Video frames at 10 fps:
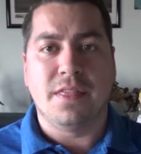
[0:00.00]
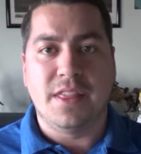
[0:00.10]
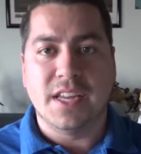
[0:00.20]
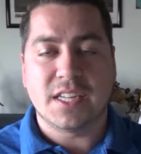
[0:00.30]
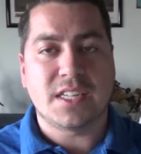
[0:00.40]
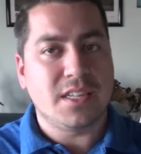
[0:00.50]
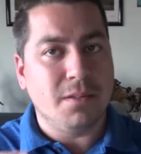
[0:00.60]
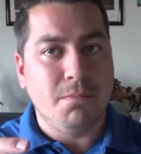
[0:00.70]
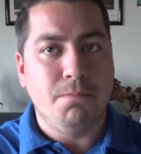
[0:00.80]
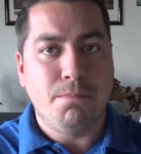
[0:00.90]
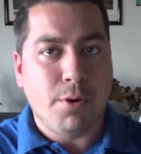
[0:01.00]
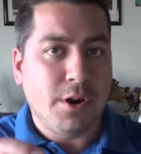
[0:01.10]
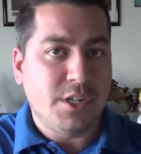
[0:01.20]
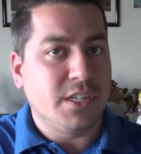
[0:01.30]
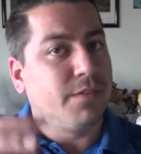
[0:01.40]
this
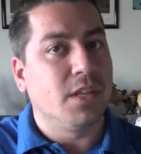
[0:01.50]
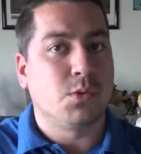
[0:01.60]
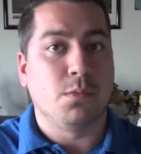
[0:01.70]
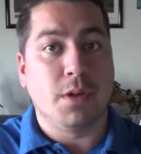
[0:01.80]
purchase, if this would